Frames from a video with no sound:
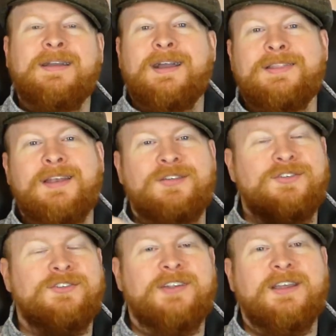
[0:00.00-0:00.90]
and then you
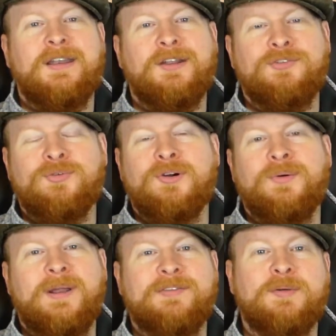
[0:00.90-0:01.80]
just stick it in a drawer or
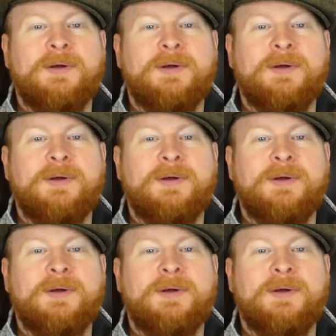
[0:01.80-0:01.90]
whatever,